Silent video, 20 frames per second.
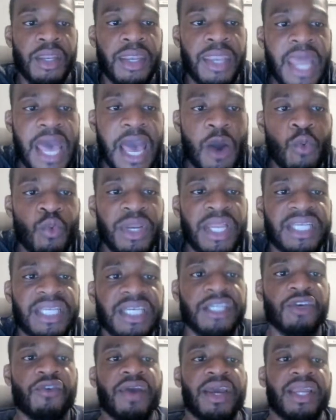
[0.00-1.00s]
now we need
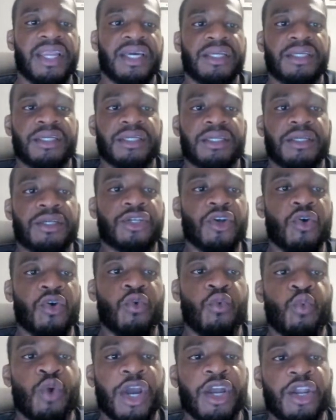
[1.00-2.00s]
to integrate this.
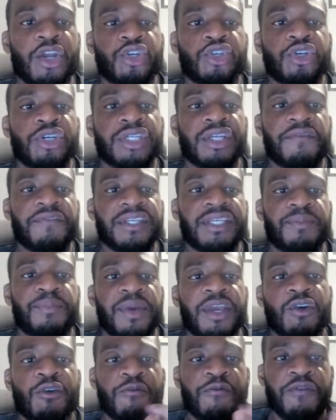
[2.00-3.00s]
So we're going to choose something to
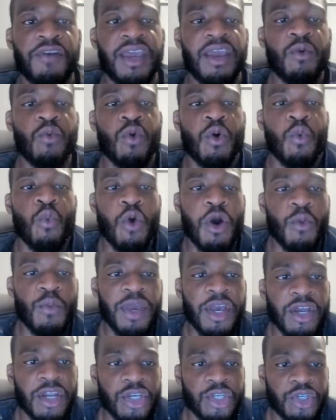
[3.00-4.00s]
be your V. What are
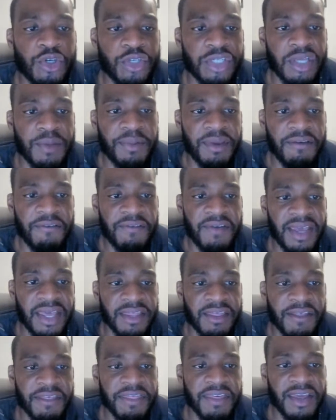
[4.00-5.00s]
we going to choose to be
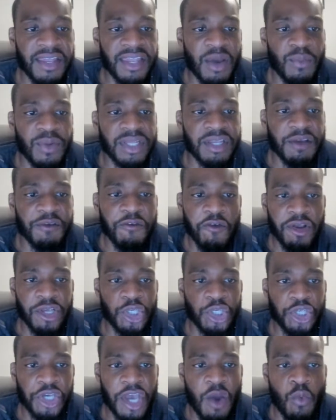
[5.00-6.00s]
V? The thing that we
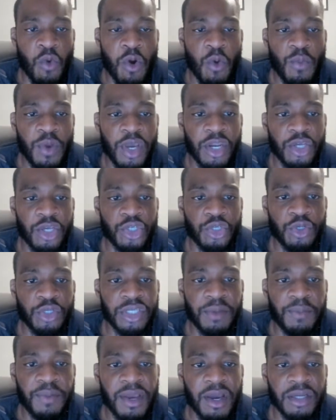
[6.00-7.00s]
differentiate. And what are we going to choose
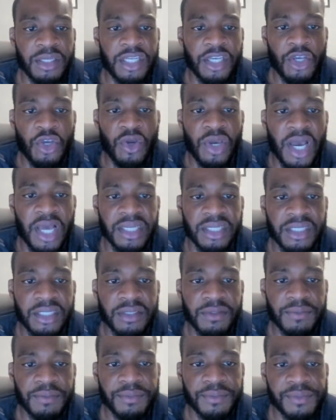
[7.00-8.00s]
to be our du,
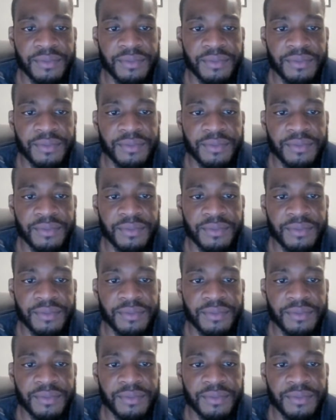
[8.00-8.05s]
guys?